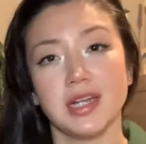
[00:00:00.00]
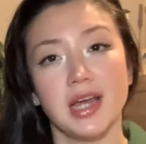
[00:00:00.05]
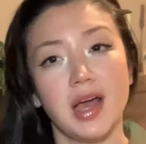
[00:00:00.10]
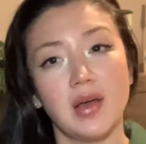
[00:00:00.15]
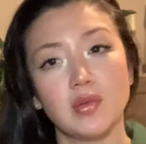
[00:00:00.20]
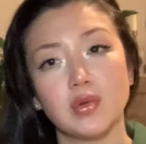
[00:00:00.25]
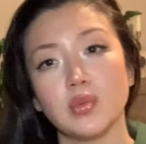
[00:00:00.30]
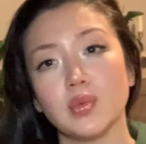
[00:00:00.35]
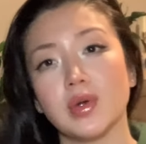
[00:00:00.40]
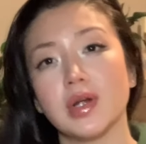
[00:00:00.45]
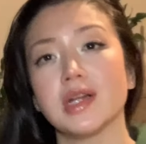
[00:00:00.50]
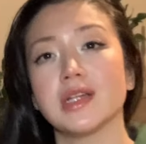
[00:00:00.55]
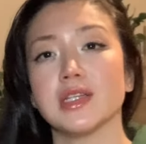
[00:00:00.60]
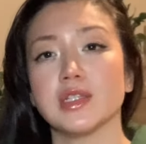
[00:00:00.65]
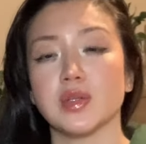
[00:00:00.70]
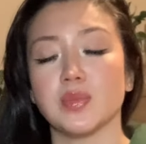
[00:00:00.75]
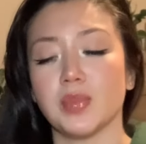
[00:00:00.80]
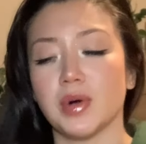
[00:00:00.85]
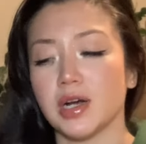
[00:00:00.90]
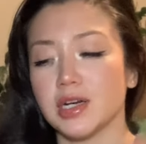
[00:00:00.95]
afterwards
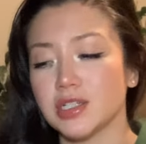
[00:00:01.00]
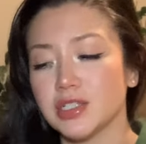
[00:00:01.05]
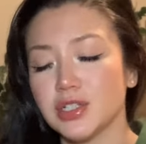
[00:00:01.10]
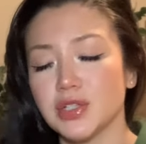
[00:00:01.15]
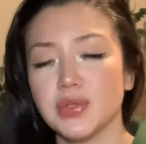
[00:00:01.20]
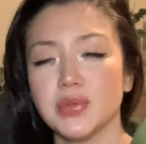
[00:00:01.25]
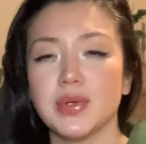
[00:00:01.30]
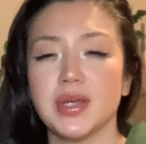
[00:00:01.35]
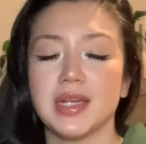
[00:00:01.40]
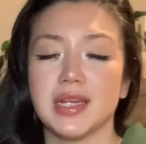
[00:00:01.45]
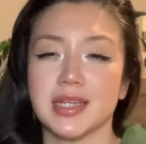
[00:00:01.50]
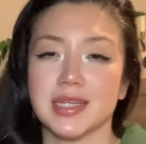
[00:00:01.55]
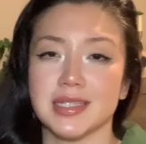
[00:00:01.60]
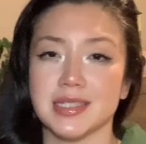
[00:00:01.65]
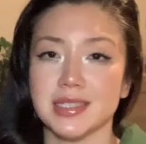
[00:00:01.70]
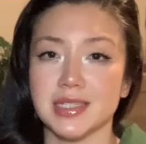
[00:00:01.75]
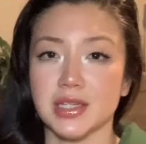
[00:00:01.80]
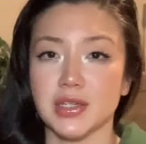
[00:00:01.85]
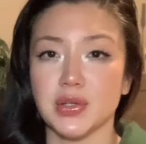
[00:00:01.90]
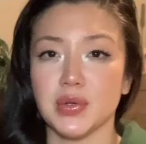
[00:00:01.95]
as a part 2 and a
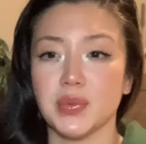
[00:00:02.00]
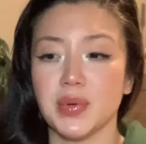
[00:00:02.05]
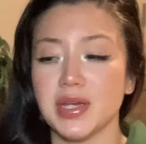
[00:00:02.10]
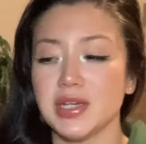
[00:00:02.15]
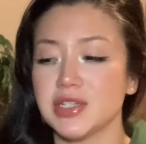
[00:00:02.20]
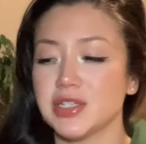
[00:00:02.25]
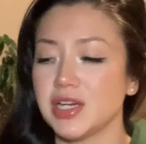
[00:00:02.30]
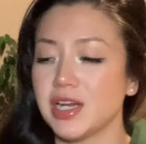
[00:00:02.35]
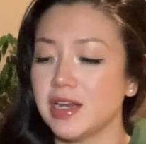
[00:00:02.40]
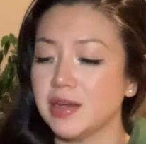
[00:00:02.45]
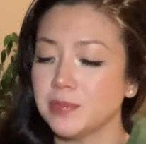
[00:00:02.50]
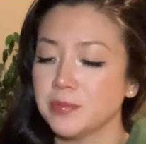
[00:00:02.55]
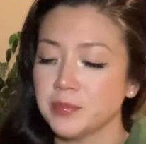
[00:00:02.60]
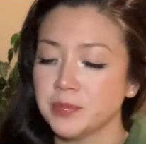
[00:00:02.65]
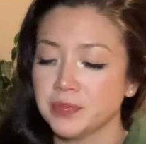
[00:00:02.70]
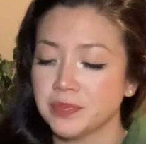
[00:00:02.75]
continuation.